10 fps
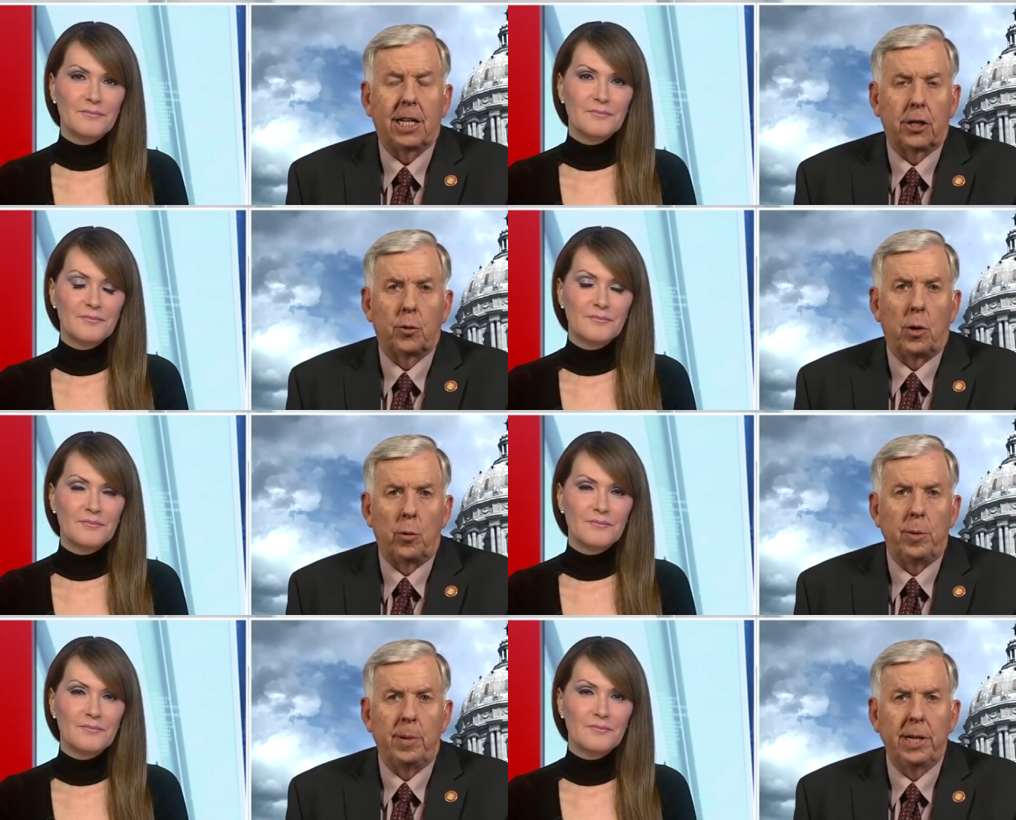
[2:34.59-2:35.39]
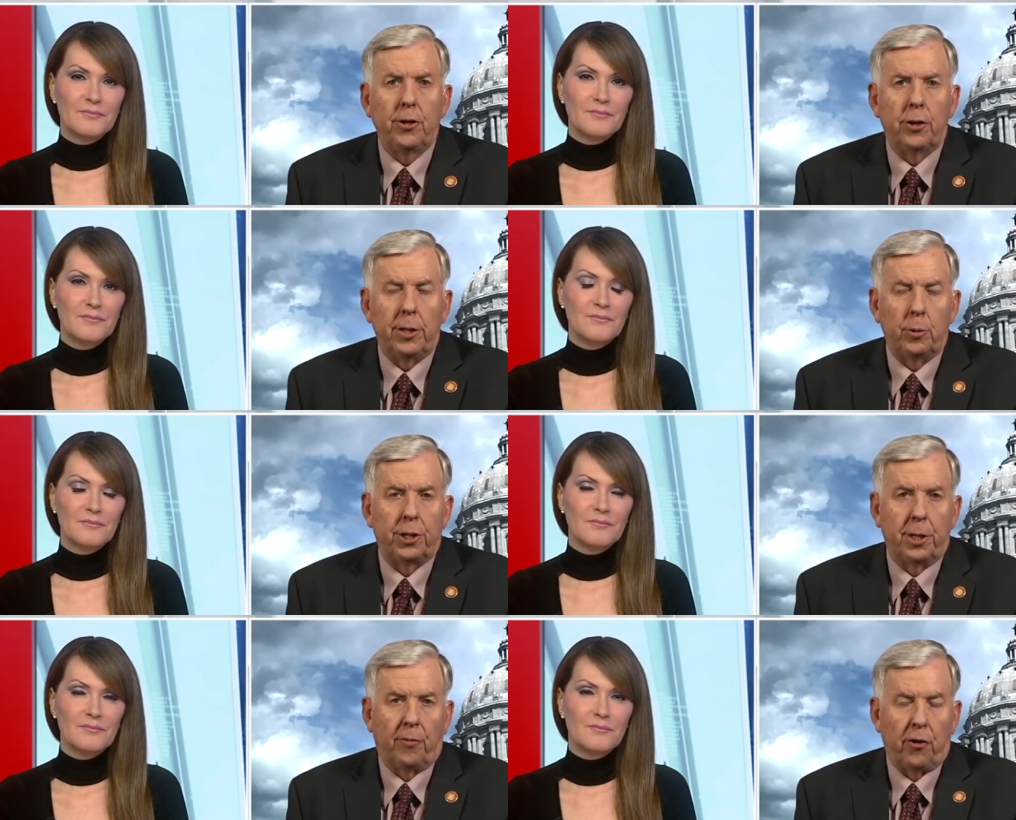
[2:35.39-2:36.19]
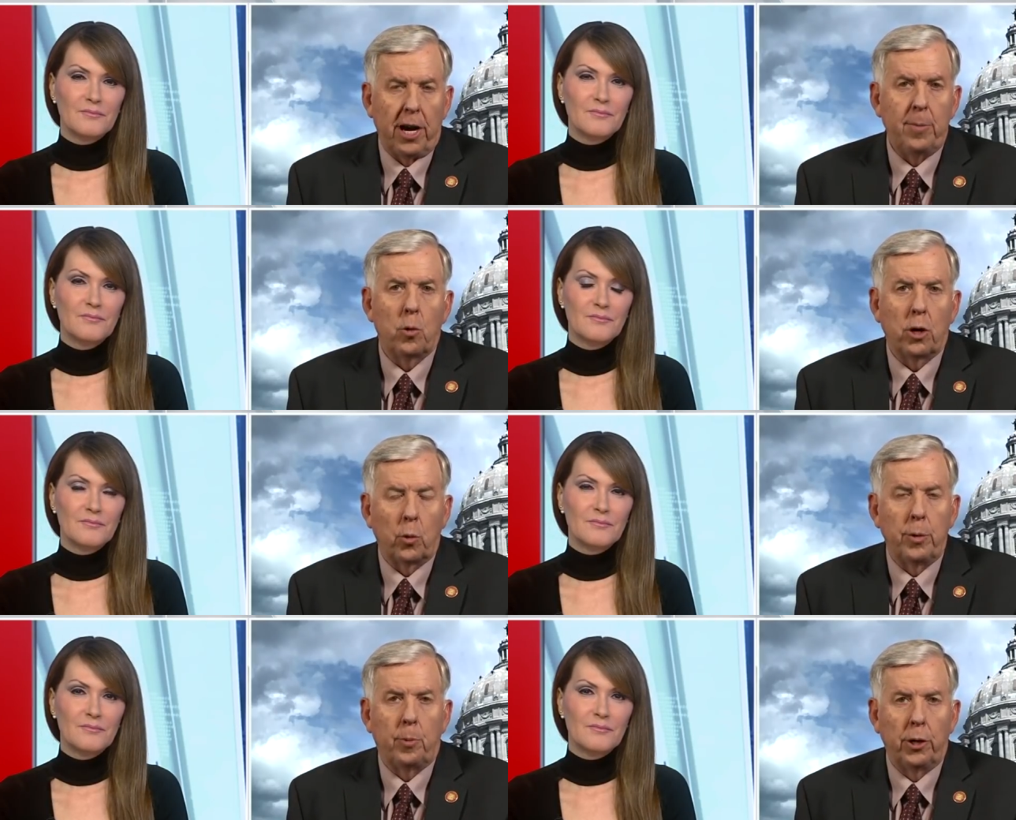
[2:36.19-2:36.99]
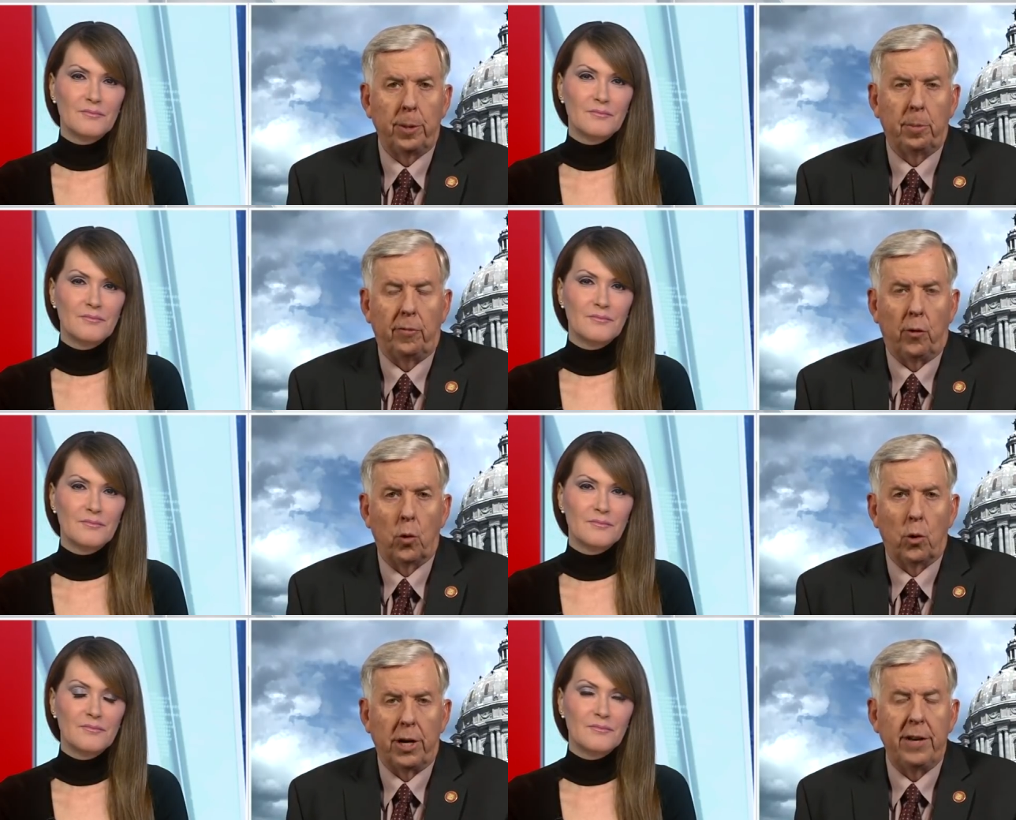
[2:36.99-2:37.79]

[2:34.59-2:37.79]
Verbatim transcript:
Speaker 1: because what we've been doing. It was the framework we put in before,